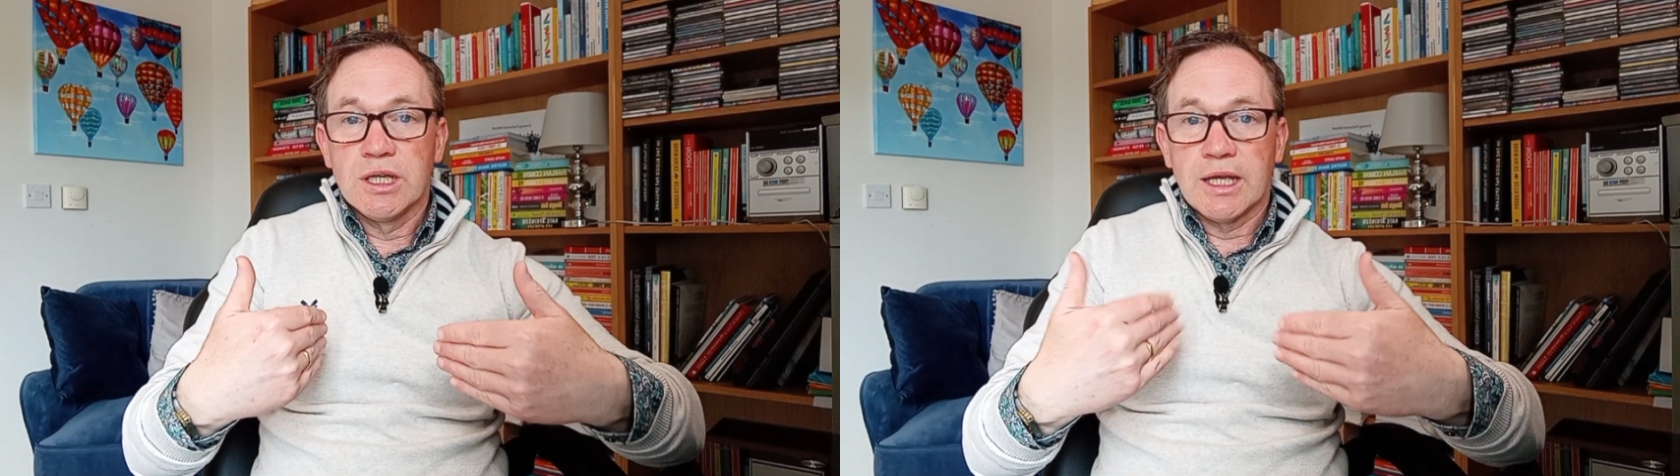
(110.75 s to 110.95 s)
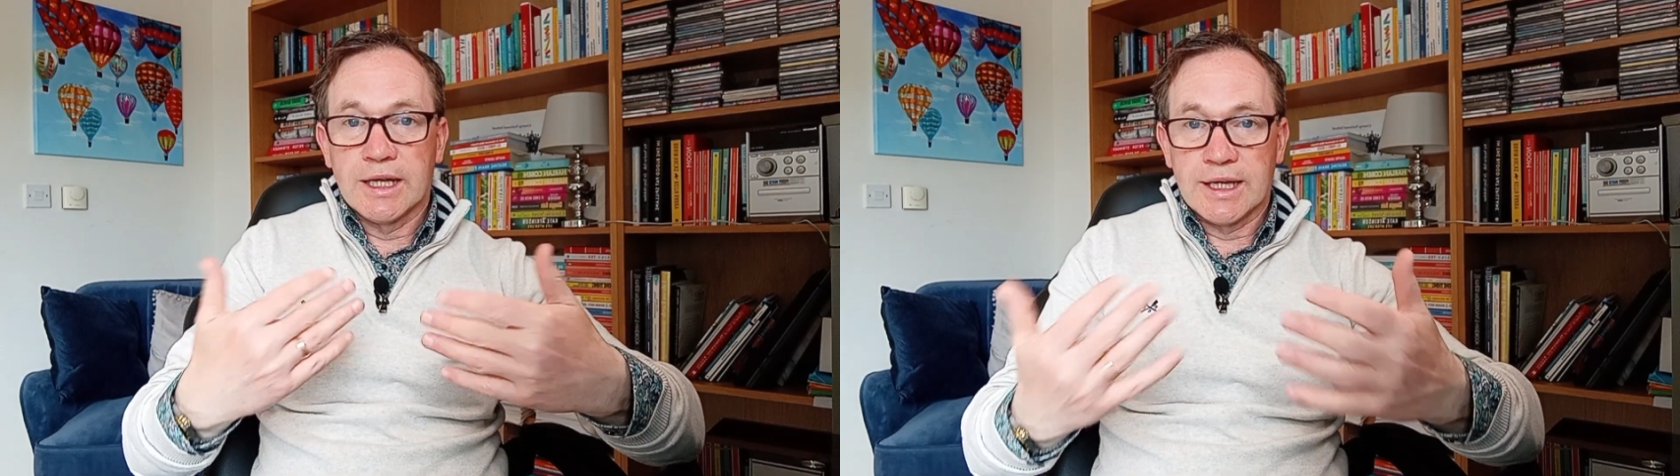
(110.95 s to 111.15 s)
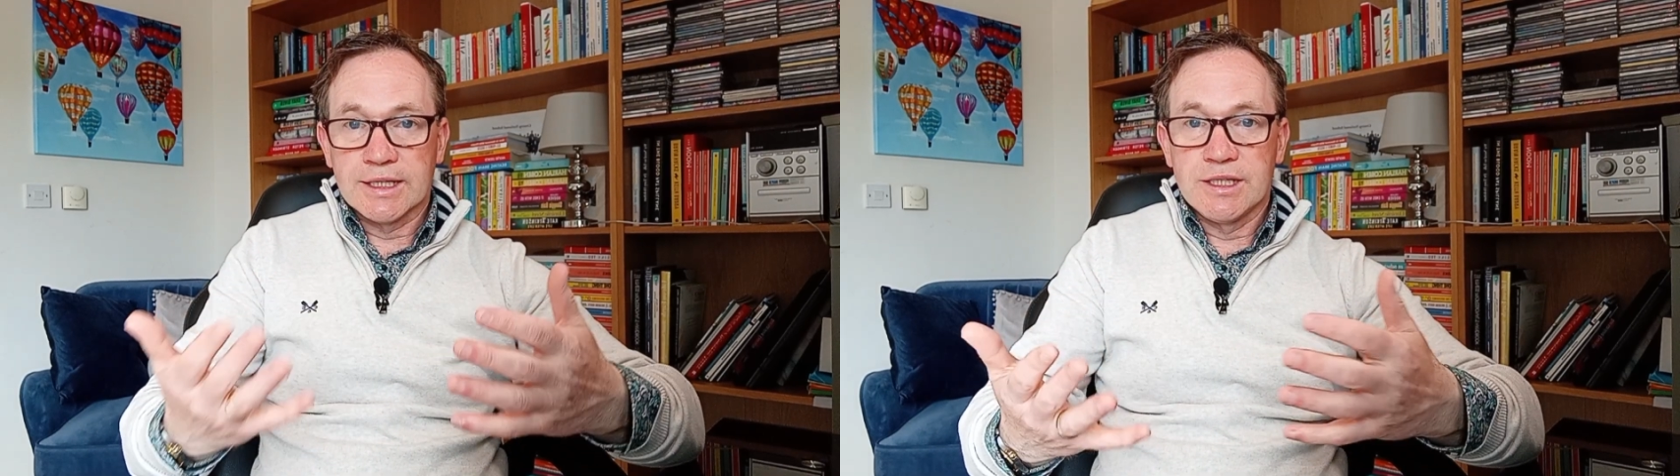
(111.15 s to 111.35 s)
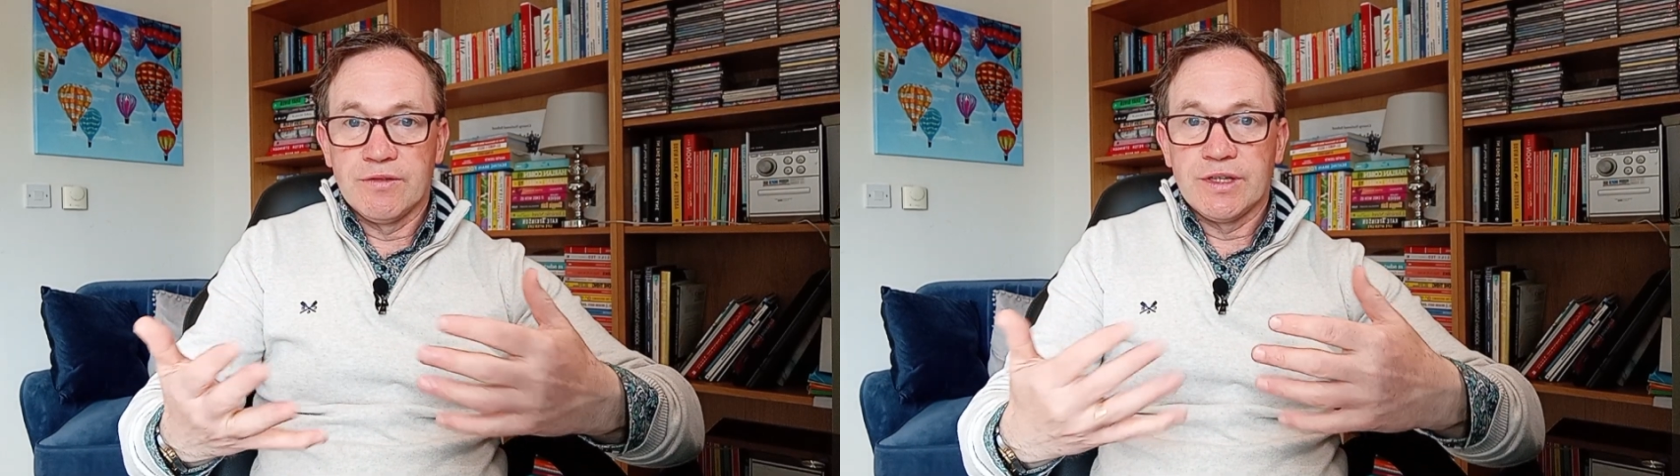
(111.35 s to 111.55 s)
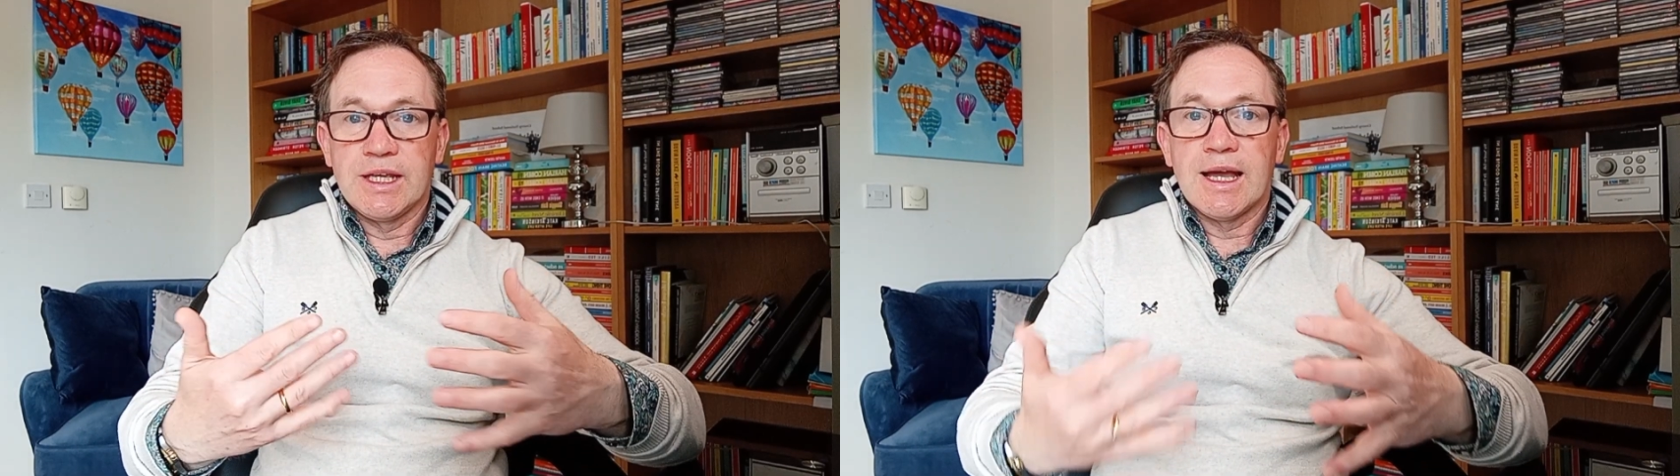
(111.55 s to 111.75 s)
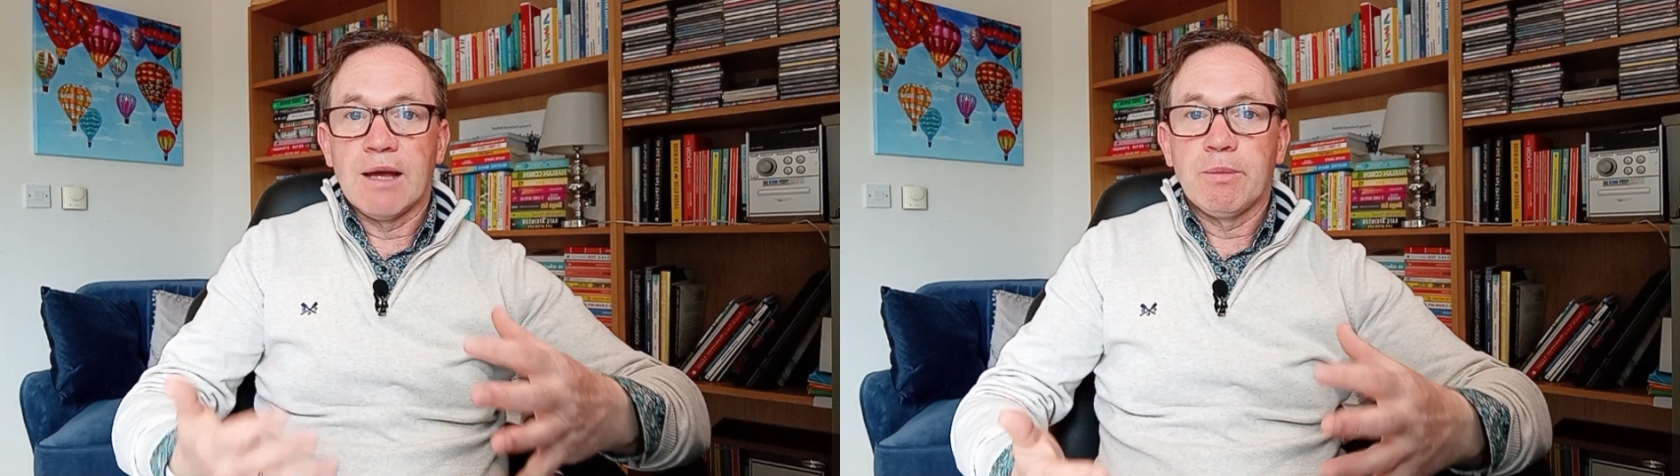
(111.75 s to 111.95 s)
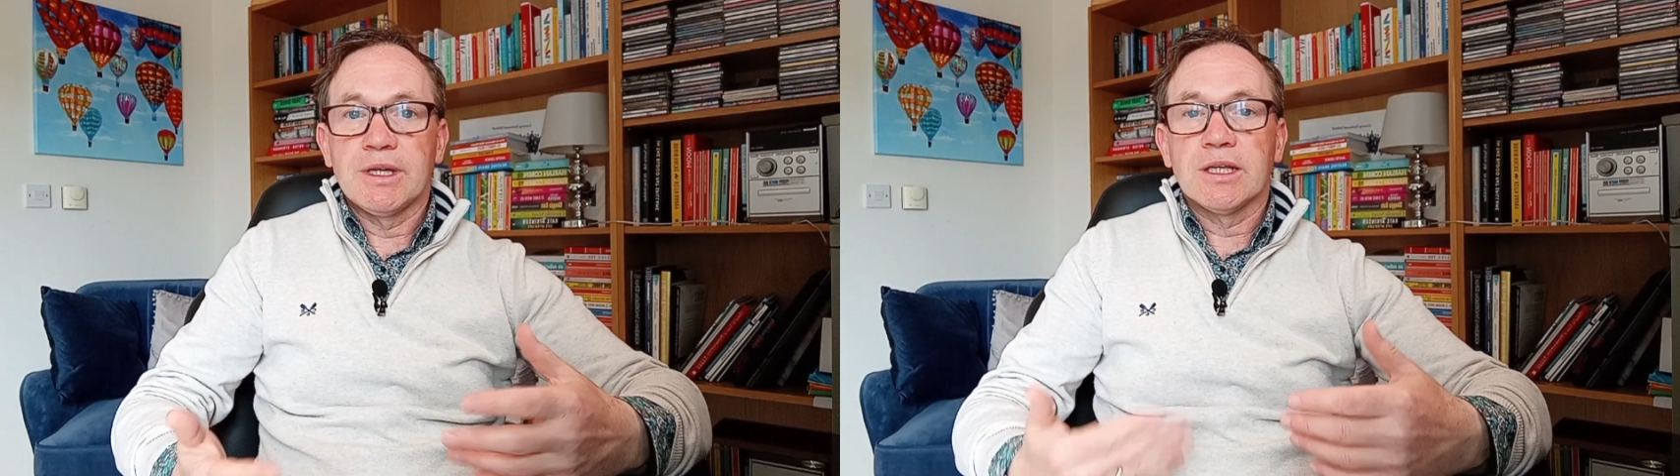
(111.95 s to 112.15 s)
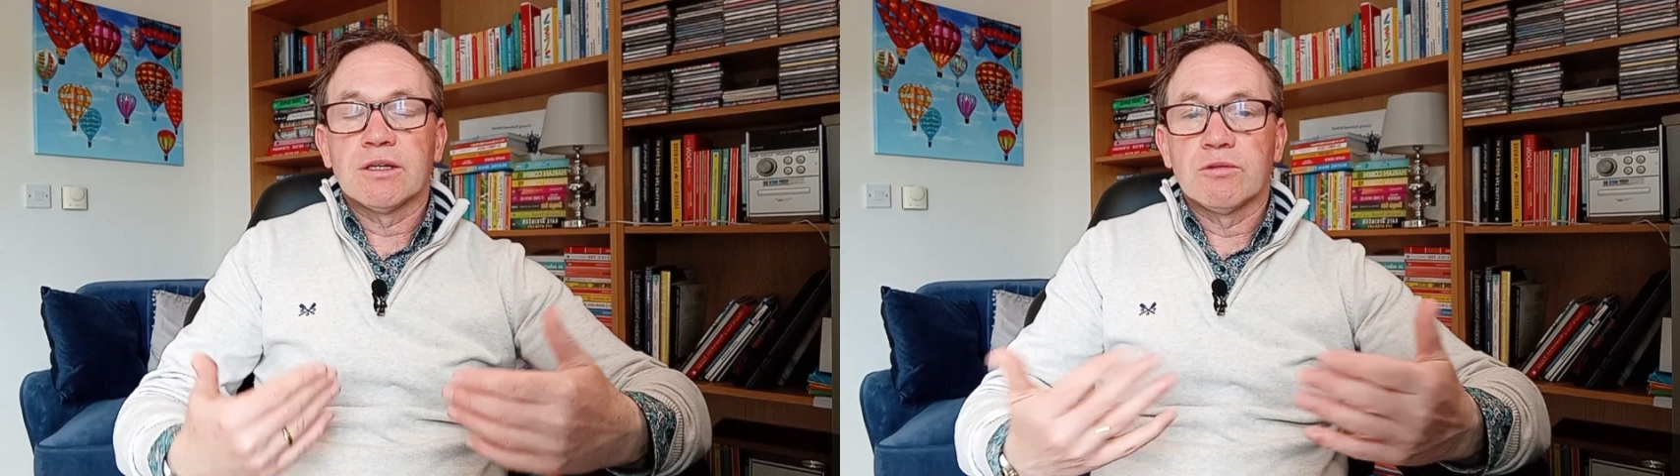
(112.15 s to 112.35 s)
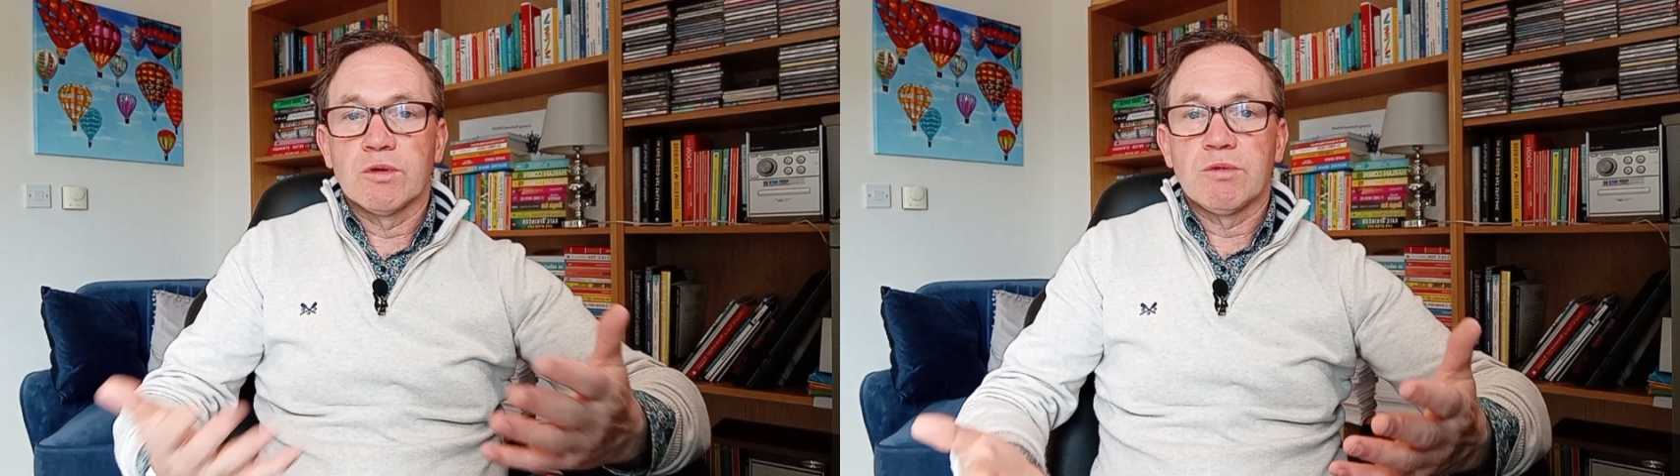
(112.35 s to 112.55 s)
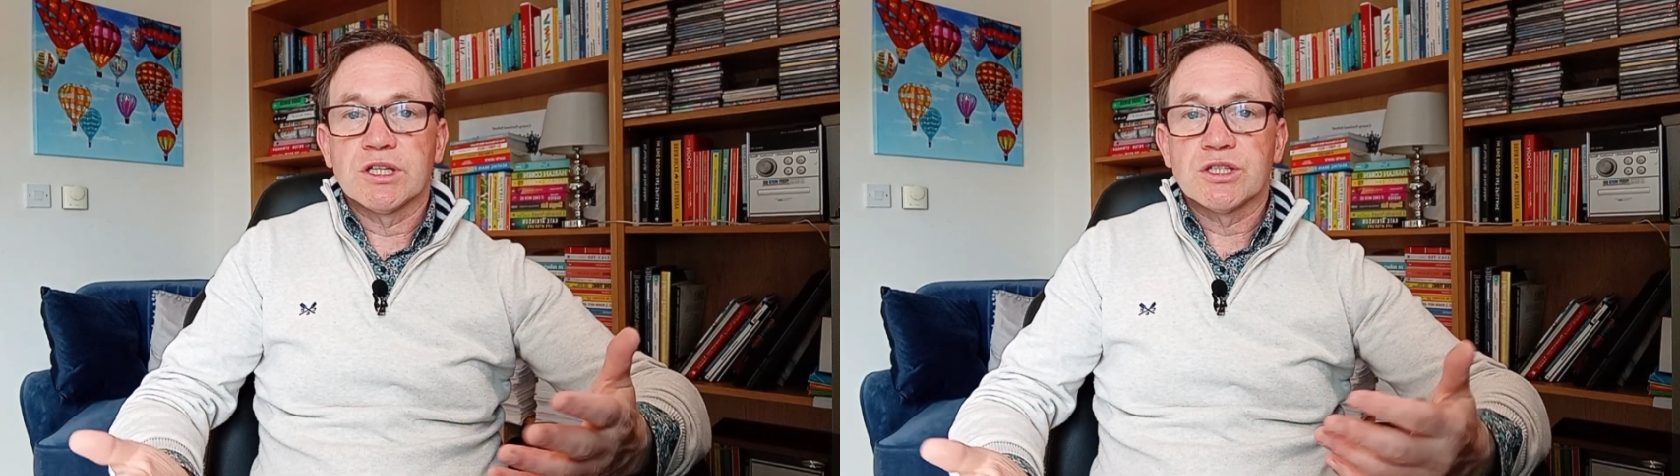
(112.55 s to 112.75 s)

an activity happening or we watch